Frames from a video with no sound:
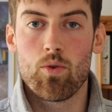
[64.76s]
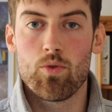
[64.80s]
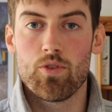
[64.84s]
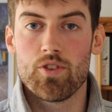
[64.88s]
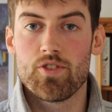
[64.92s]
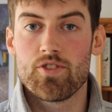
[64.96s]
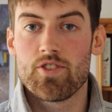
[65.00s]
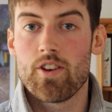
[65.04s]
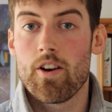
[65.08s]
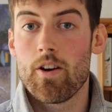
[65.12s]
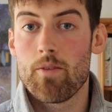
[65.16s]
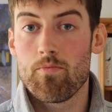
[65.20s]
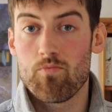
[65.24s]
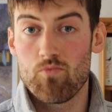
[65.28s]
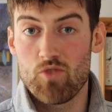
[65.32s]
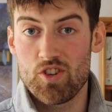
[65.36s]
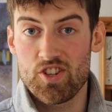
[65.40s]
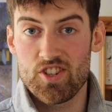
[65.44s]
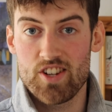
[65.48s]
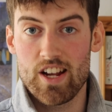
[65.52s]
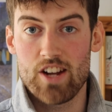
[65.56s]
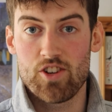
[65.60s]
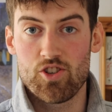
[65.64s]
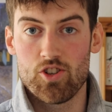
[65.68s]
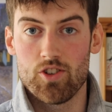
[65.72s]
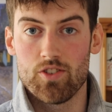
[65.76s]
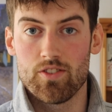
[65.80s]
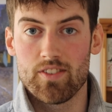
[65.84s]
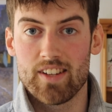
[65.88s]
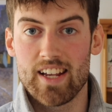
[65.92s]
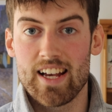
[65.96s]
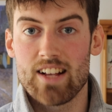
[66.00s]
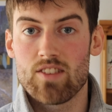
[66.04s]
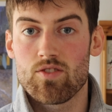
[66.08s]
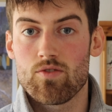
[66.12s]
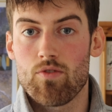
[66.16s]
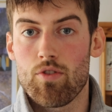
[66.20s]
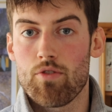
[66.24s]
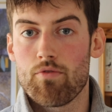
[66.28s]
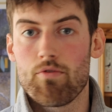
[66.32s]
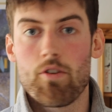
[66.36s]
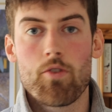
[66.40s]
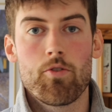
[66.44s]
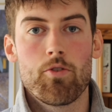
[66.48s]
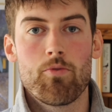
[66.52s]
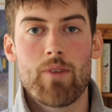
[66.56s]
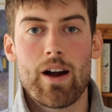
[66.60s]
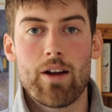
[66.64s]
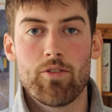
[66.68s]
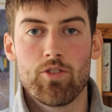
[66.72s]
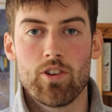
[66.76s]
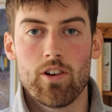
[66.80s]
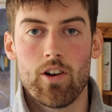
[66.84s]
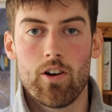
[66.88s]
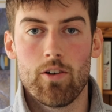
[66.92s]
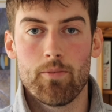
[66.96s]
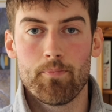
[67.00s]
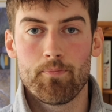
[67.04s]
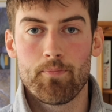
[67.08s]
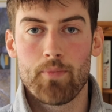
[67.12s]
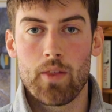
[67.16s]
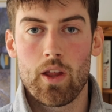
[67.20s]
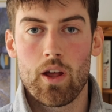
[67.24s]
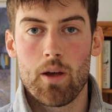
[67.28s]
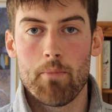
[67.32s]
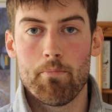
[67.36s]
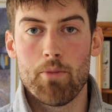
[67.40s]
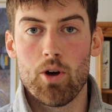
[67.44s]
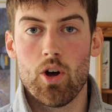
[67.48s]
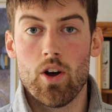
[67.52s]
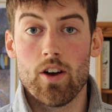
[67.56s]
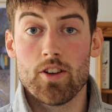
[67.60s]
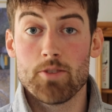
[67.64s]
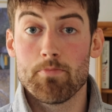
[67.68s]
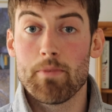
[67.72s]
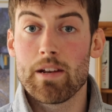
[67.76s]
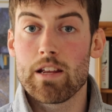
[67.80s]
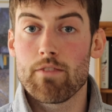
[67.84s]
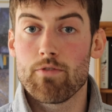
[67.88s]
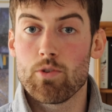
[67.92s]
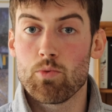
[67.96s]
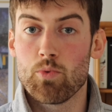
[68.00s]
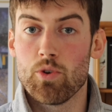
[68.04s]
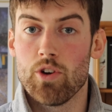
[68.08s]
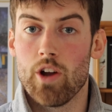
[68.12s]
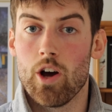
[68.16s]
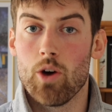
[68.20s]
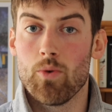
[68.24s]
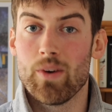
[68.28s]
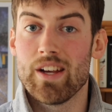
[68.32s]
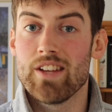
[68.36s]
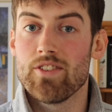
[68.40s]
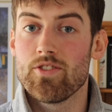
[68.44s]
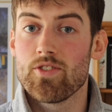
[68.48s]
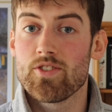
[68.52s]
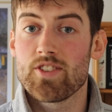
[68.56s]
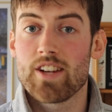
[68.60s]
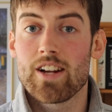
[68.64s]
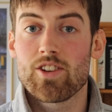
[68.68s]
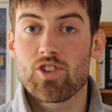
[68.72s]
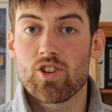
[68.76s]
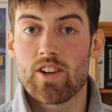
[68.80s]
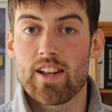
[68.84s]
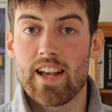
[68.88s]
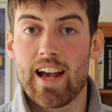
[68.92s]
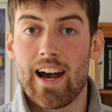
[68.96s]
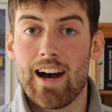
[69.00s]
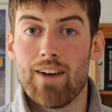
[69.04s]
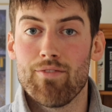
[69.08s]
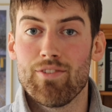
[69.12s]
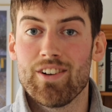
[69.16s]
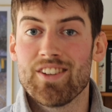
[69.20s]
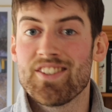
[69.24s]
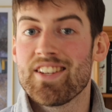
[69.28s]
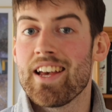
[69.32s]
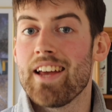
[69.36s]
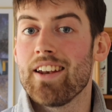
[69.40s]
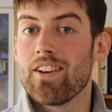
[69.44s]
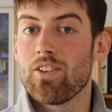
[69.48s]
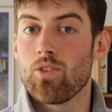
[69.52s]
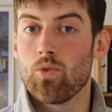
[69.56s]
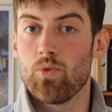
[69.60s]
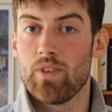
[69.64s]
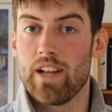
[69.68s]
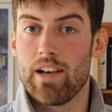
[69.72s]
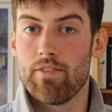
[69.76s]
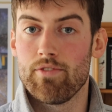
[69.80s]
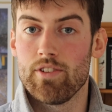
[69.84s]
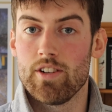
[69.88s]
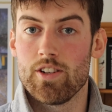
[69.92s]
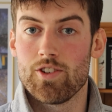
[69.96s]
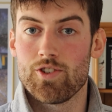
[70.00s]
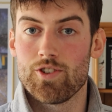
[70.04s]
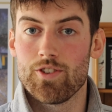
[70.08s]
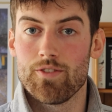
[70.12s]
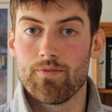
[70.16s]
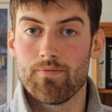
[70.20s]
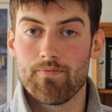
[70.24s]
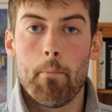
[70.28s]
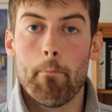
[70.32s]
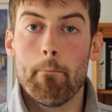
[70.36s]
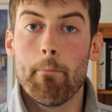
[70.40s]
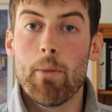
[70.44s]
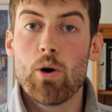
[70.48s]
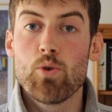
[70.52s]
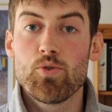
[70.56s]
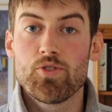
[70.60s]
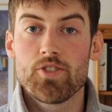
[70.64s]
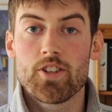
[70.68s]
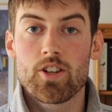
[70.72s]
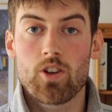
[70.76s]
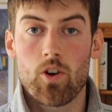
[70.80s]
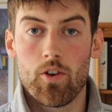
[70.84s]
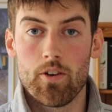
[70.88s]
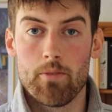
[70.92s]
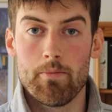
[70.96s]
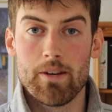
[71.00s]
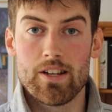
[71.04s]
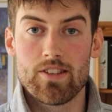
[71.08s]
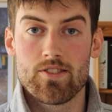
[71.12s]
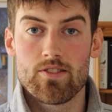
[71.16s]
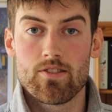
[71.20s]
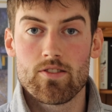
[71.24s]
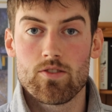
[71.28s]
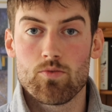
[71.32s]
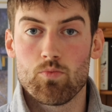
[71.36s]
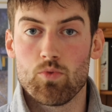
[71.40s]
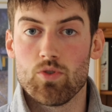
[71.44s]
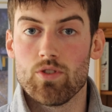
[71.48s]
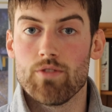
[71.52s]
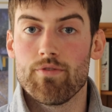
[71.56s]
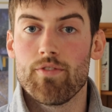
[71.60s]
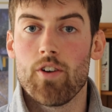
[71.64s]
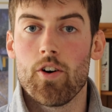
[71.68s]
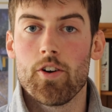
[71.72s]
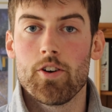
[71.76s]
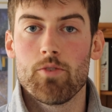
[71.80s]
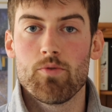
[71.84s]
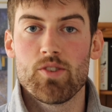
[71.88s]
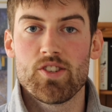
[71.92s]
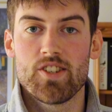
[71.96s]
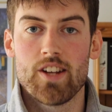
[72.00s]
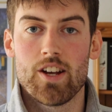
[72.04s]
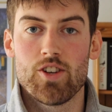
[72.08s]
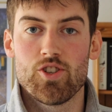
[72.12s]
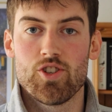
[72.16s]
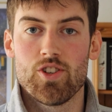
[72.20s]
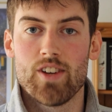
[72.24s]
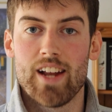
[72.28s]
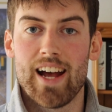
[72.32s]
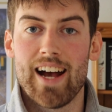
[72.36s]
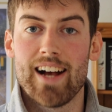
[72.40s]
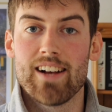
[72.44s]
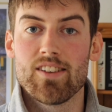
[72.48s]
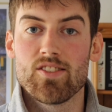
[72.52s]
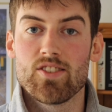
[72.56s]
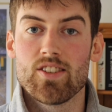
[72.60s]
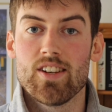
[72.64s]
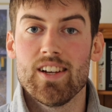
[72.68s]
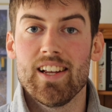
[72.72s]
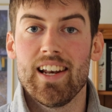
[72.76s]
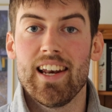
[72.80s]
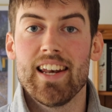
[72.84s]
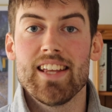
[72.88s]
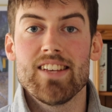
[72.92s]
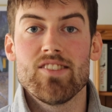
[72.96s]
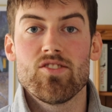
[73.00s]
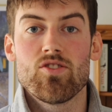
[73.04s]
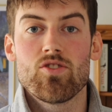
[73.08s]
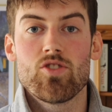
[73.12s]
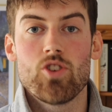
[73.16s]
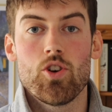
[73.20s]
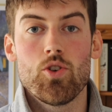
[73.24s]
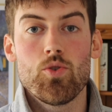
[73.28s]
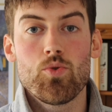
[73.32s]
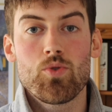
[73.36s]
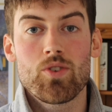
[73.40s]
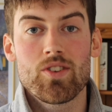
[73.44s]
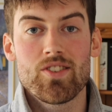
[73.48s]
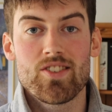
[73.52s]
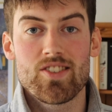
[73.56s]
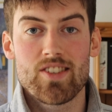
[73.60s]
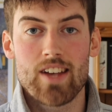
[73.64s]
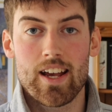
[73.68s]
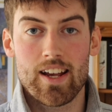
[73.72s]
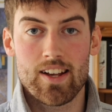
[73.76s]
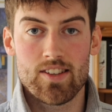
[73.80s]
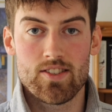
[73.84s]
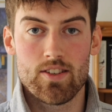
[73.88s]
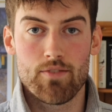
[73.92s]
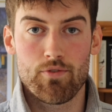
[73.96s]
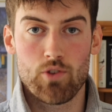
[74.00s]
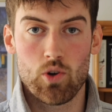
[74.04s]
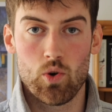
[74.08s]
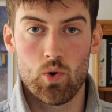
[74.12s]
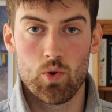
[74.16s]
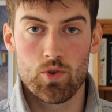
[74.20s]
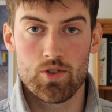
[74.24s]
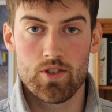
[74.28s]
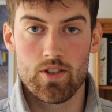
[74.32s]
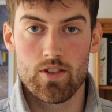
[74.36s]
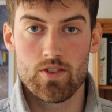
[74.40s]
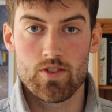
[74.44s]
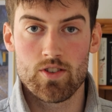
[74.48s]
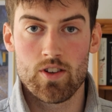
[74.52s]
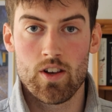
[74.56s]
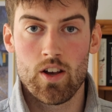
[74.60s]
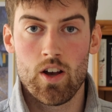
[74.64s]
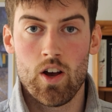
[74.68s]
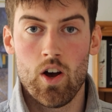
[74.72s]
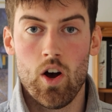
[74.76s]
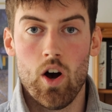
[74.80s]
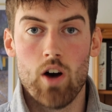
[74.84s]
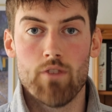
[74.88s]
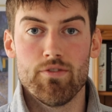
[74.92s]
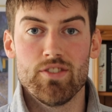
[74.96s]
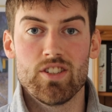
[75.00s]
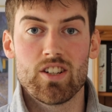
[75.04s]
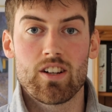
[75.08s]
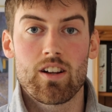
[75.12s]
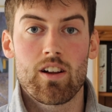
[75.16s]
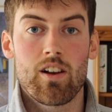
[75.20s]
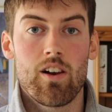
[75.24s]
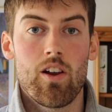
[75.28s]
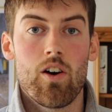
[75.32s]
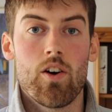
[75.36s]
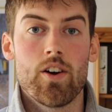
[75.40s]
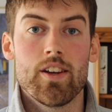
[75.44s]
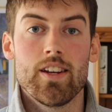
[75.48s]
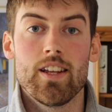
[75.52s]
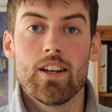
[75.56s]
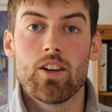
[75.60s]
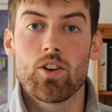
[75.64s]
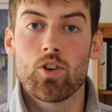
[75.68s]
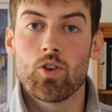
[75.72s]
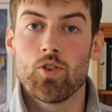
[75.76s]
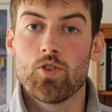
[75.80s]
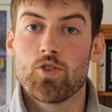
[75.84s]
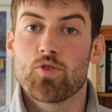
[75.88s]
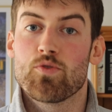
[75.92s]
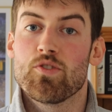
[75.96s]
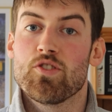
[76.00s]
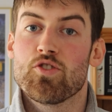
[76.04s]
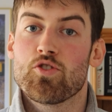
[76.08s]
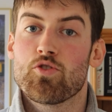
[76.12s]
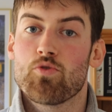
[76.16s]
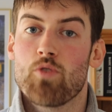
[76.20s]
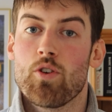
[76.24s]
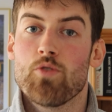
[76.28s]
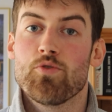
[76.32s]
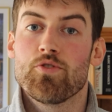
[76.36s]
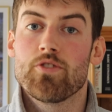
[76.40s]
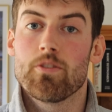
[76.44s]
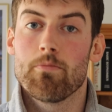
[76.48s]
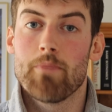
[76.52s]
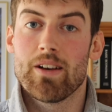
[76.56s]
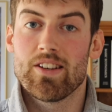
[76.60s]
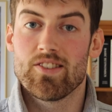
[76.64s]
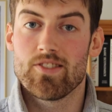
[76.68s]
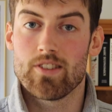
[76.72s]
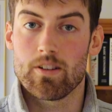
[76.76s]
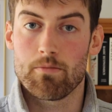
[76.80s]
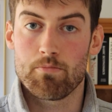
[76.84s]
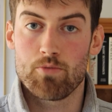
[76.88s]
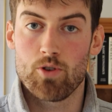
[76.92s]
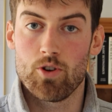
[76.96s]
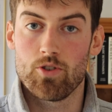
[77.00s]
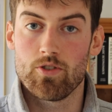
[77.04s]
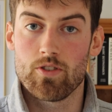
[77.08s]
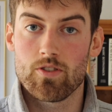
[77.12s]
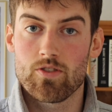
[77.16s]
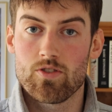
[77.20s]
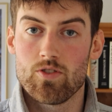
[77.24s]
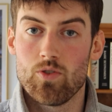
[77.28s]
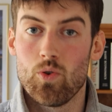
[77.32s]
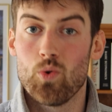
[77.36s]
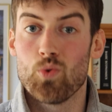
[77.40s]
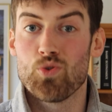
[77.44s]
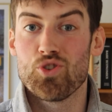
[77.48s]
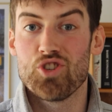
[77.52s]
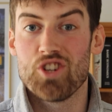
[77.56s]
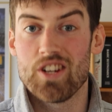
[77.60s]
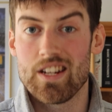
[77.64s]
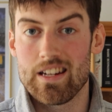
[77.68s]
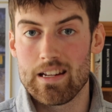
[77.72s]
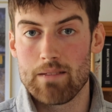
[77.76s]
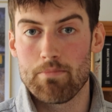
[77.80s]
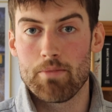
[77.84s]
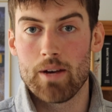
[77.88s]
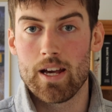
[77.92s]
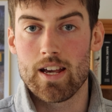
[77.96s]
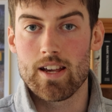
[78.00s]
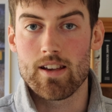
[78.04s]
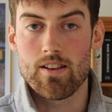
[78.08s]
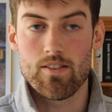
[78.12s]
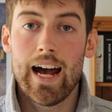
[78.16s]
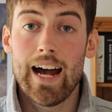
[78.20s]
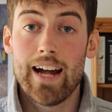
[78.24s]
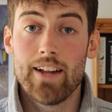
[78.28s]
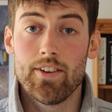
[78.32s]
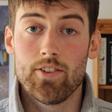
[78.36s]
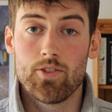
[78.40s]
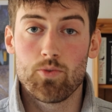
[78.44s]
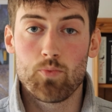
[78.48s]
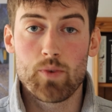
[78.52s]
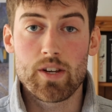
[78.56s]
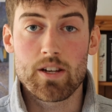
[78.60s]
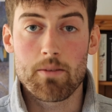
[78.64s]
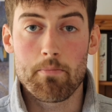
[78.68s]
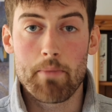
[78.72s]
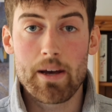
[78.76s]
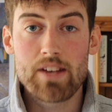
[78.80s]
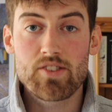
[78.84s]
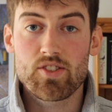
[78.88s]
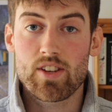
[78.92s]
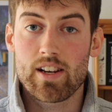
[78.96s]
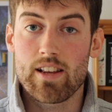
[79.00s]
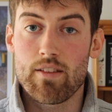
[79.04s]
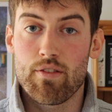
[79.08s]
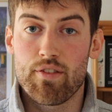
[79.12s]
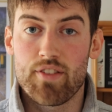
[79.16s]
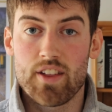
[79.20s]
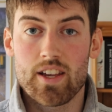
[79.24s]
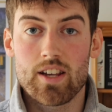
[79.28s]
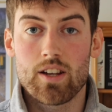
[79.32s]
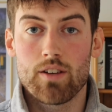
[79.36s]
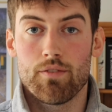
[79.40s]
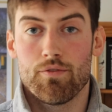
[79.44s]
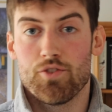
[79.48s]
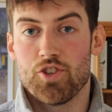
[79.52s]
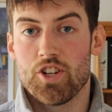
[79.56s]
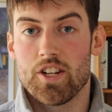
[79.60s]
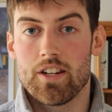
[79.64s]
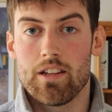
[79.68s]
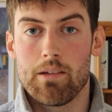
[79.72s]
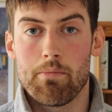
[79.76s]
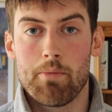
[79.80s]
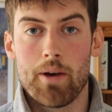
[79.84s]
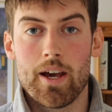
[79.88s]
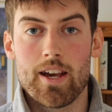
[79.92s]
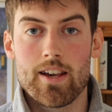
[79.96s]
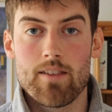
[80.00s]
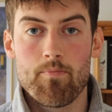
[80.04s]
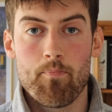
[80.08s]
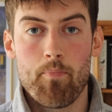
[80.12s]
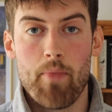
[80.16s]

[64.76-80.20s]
the term recession gets thrown around a lot, but as many of you will know, it does actually have a technical definition. Most economists will define a recession as at least 2 consecutive quarters of a decline in a country's gross domestic product, or GDP. And we can basically think of GDP